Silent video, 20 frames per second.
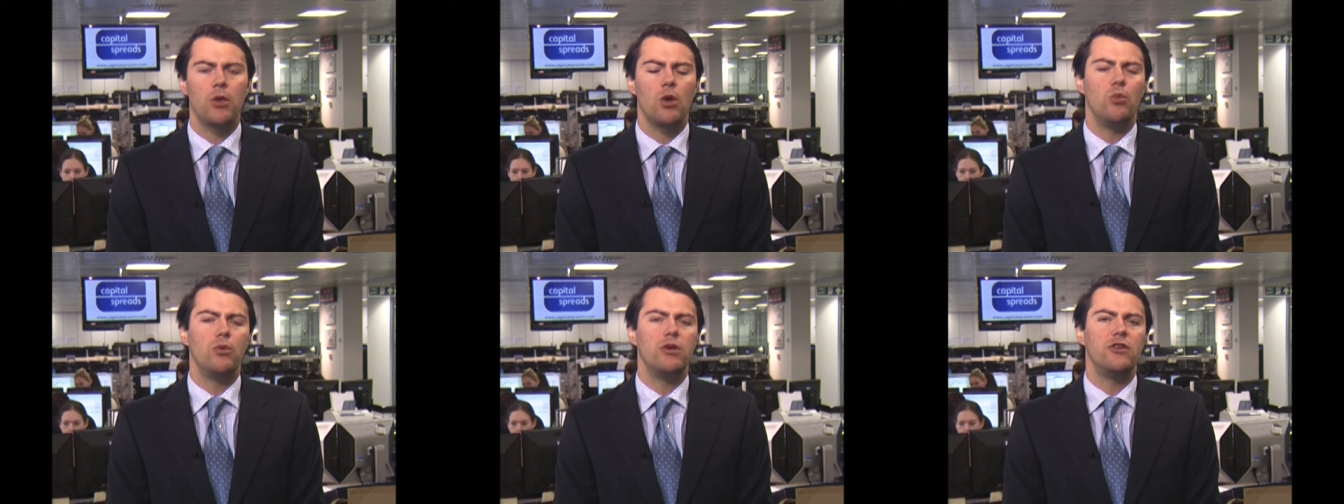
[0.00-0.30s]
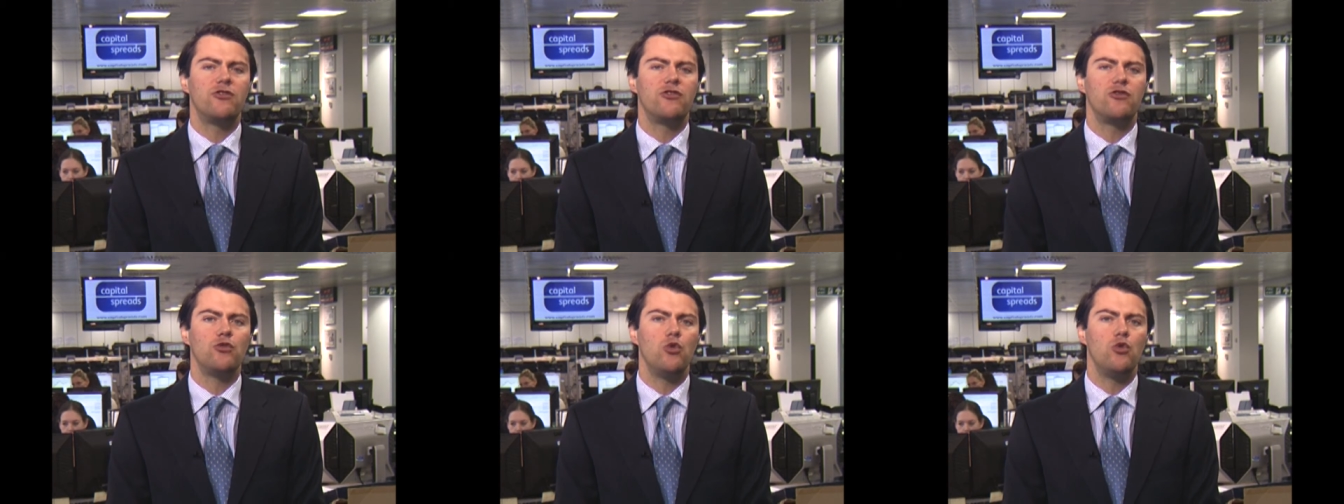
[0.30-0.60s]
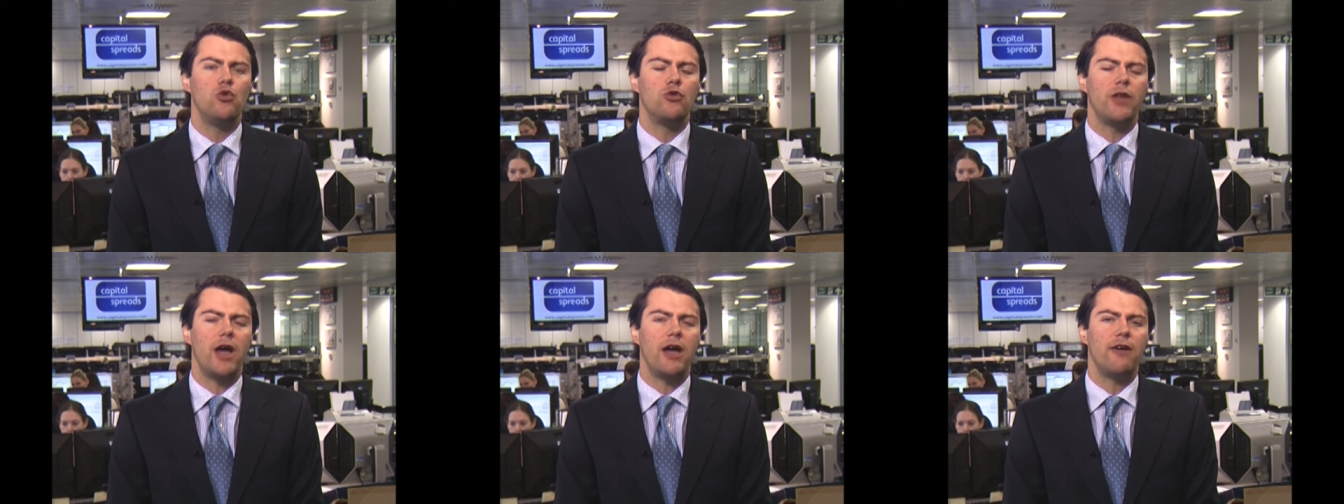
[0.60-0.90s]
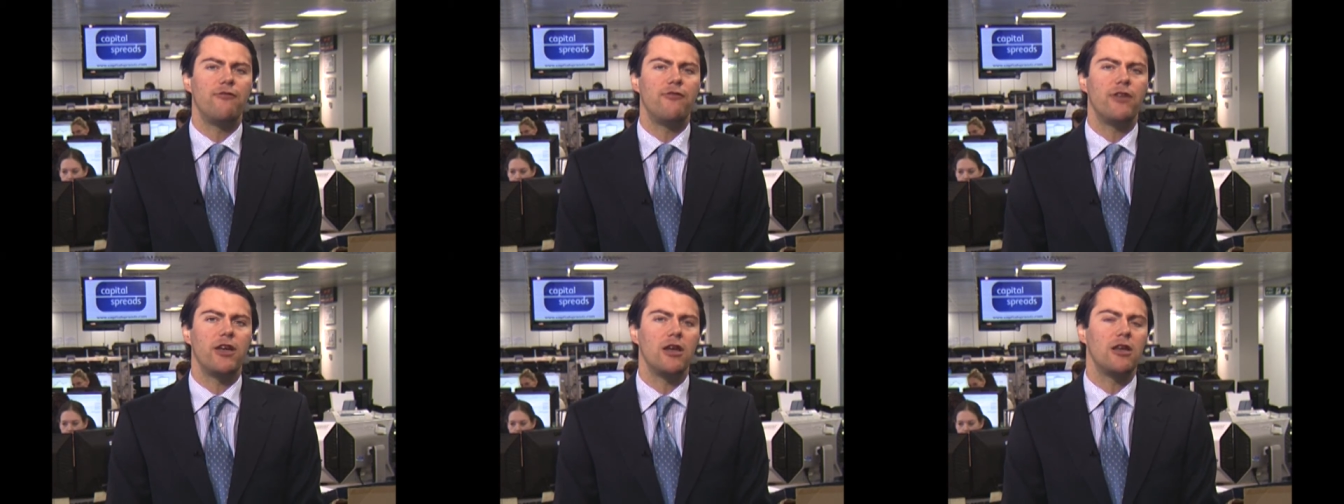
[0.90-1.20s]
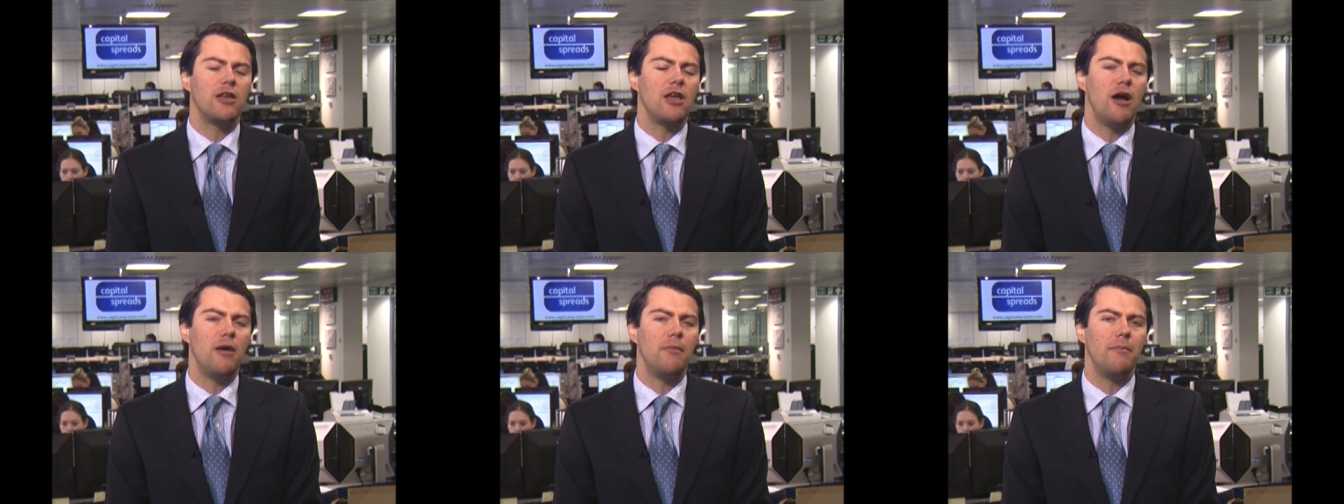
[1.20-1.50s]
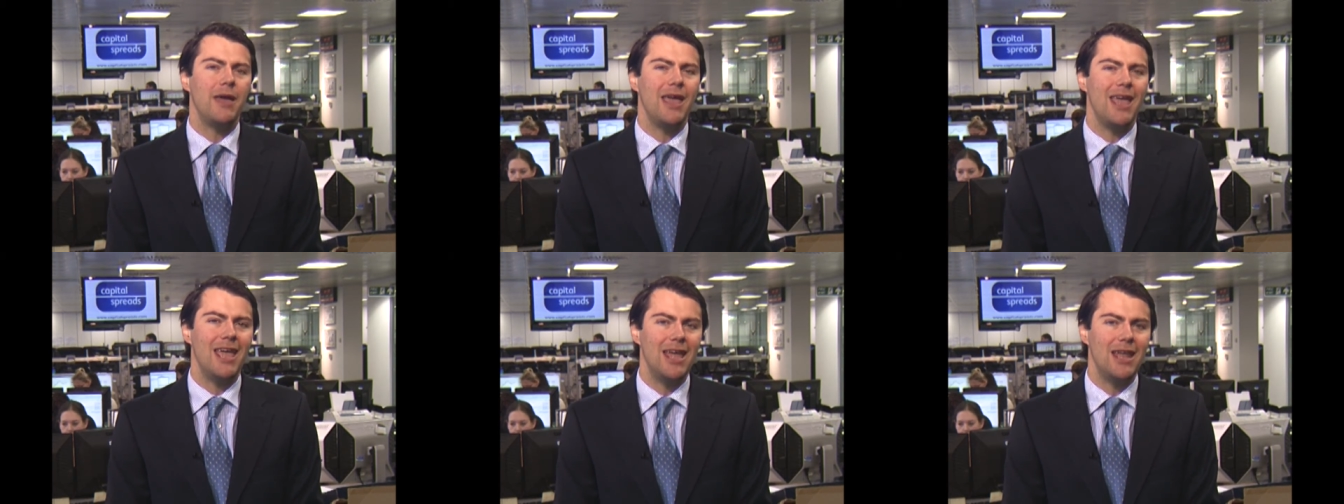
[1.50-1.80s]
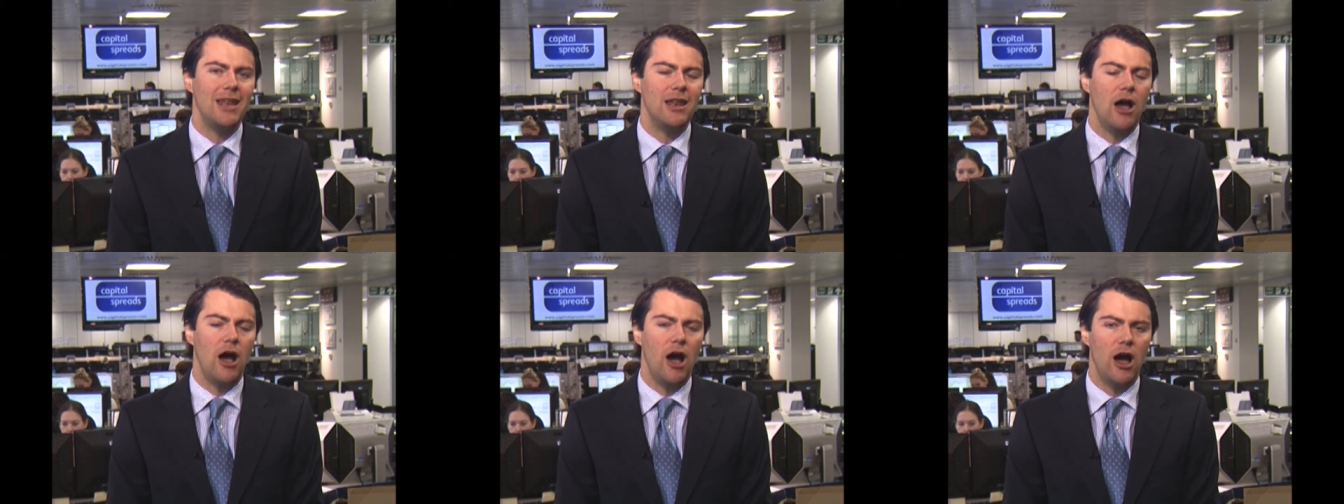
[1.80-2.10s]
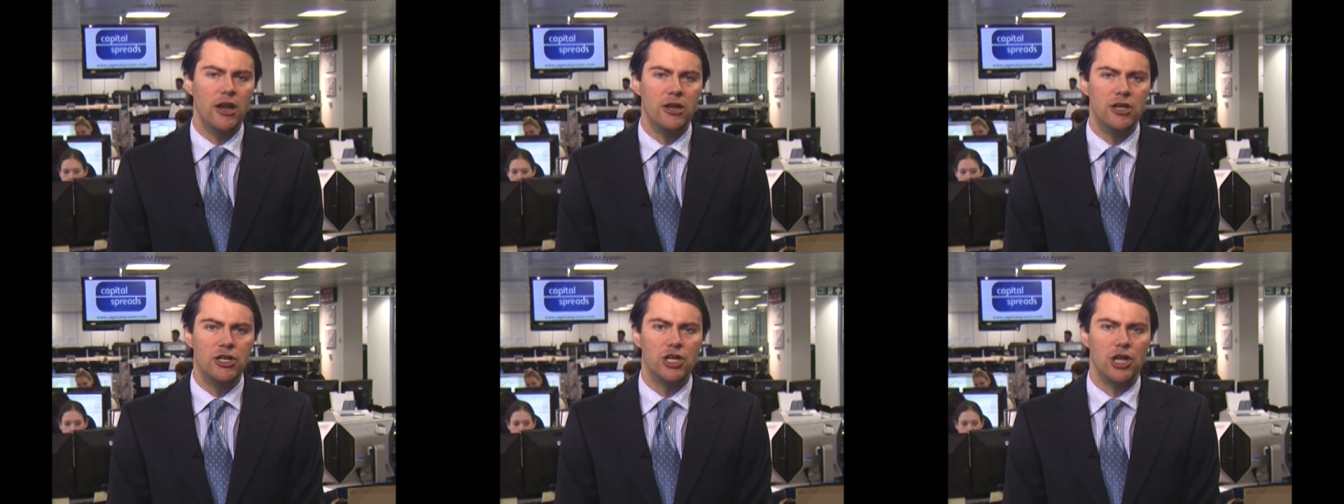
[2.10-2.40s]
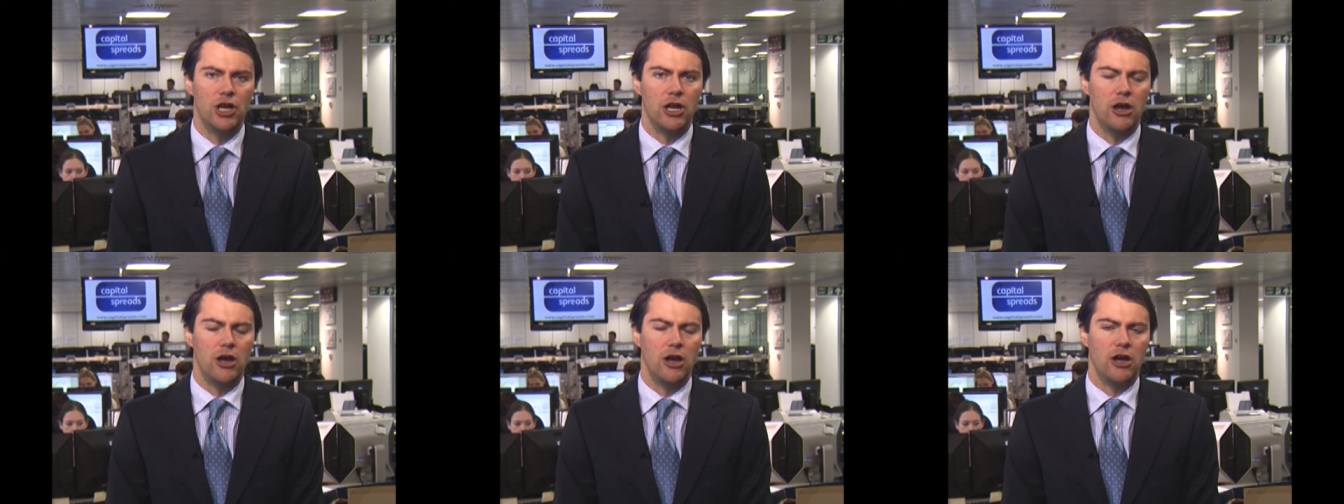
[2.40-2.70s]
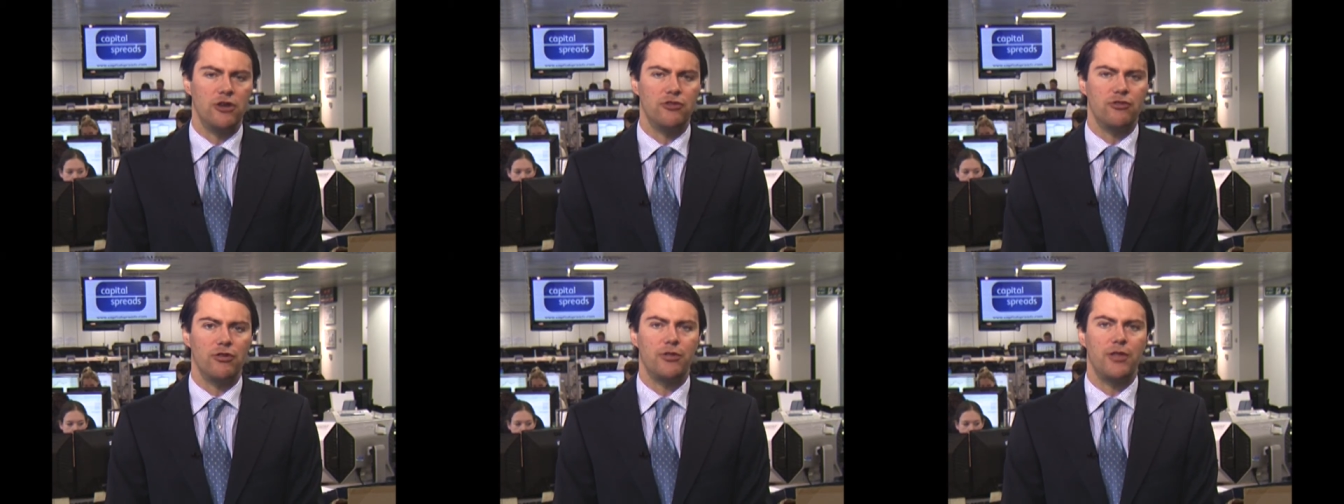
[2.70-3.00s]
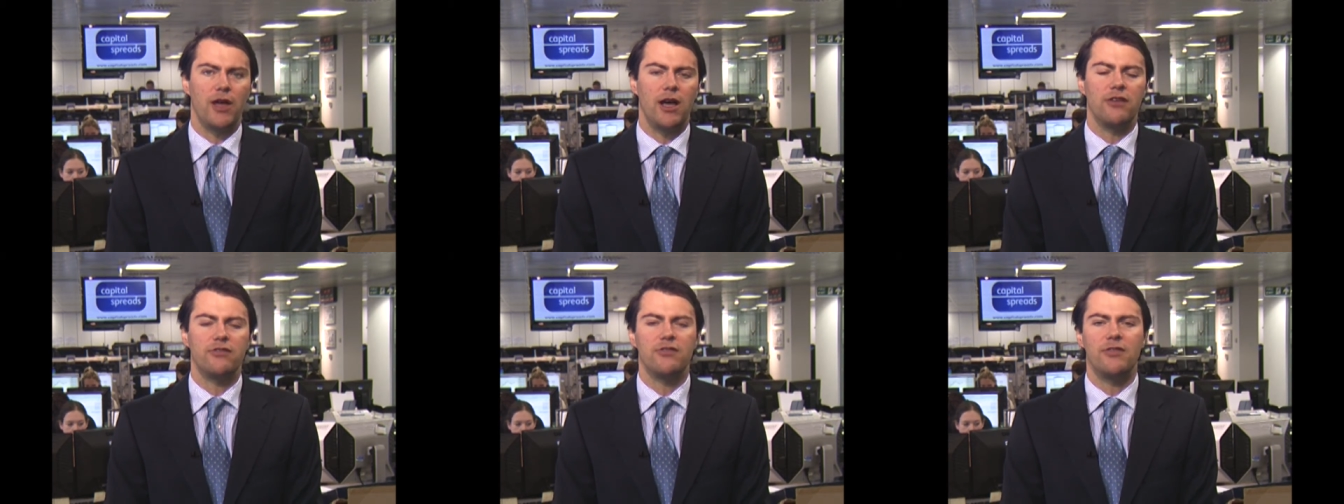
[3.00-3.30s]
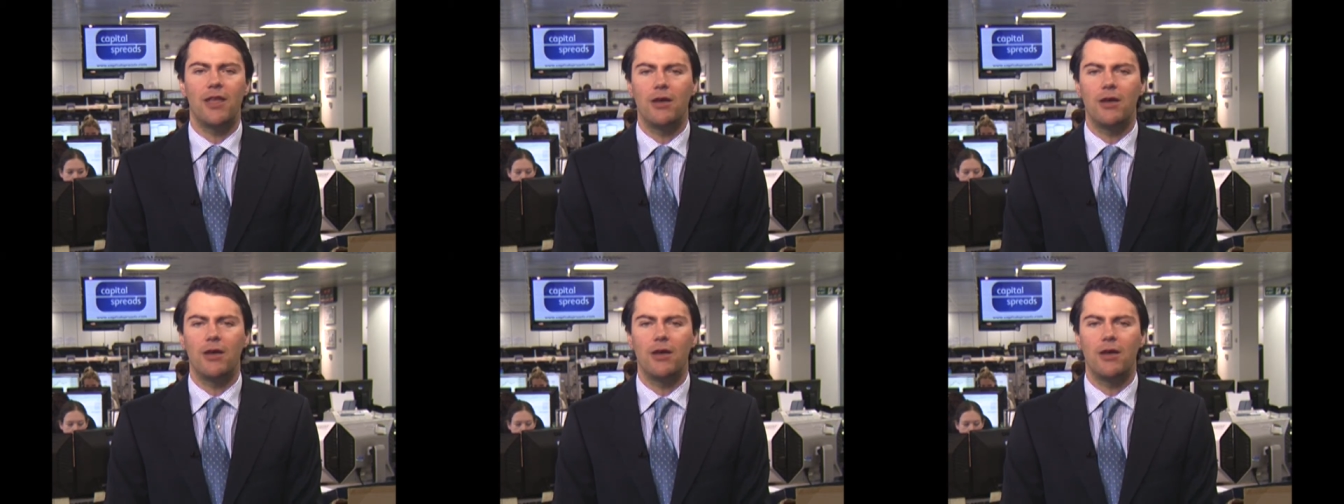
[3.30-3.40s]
we saw that figure come in under 100,000.